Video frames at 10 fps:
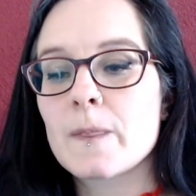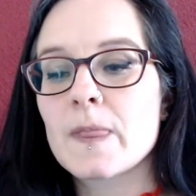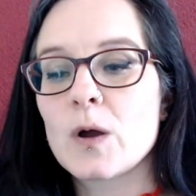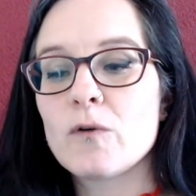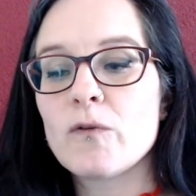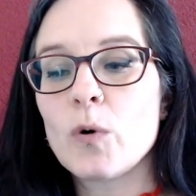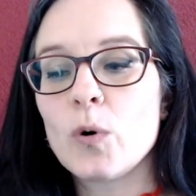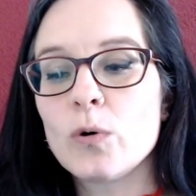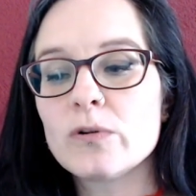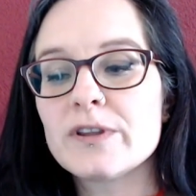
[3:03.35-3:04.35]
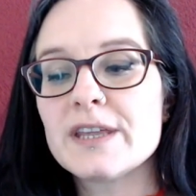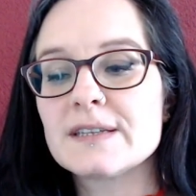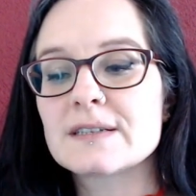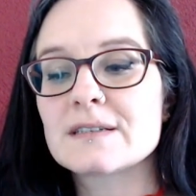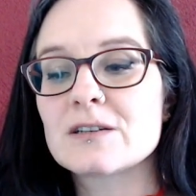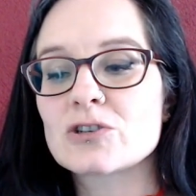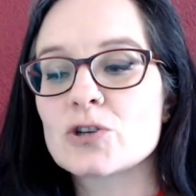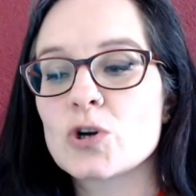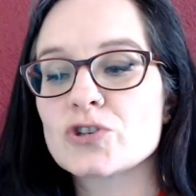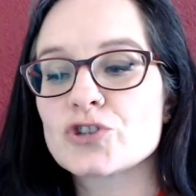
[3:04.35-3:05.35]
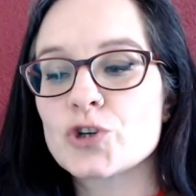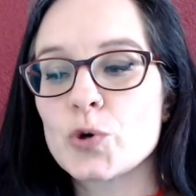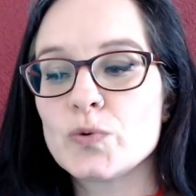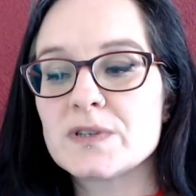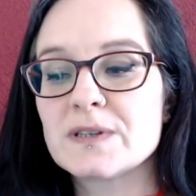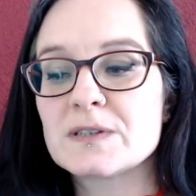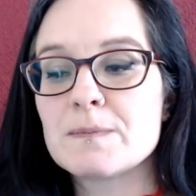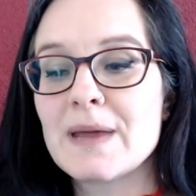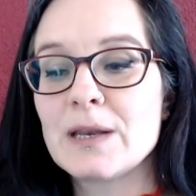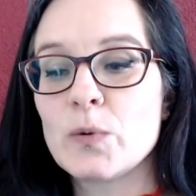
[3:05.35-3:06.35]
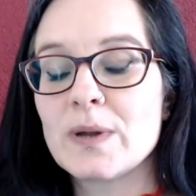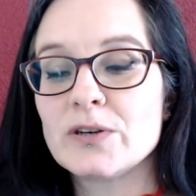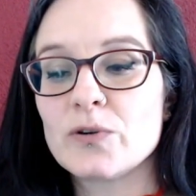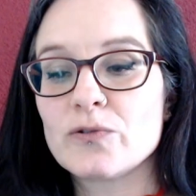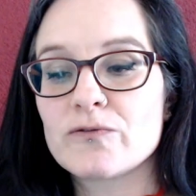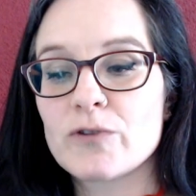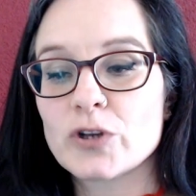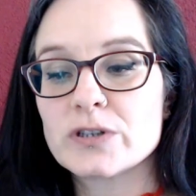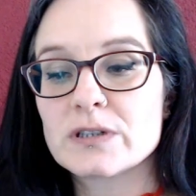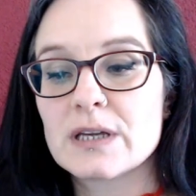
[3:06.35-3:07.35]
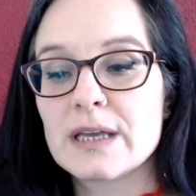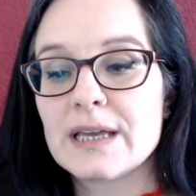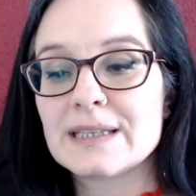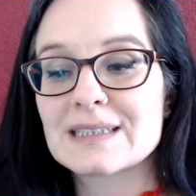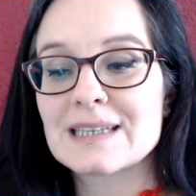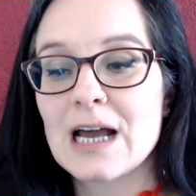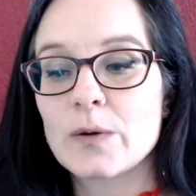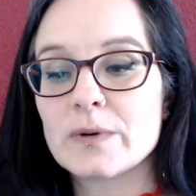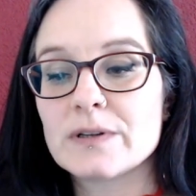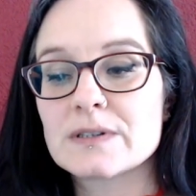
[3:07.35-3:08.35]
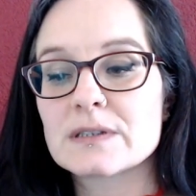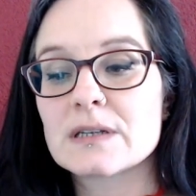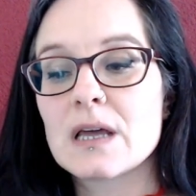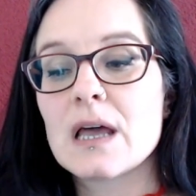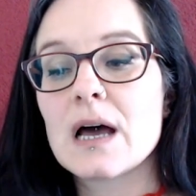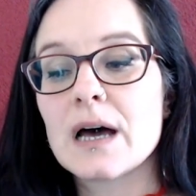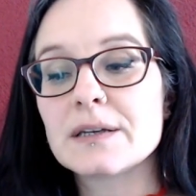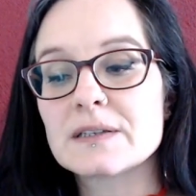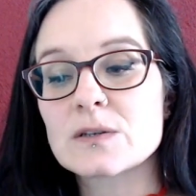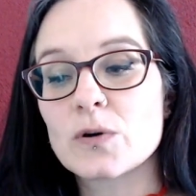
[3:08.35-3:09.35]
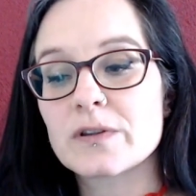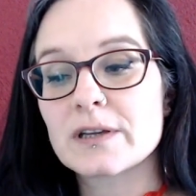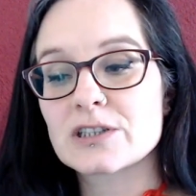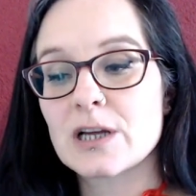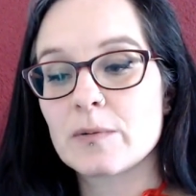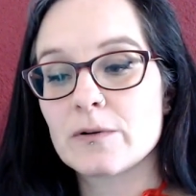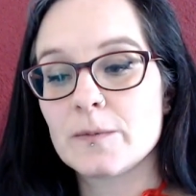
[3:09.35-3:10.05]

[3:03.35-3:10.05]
Over all this the schloss shows its many-windowed front, its towers, and its Gothic chapel.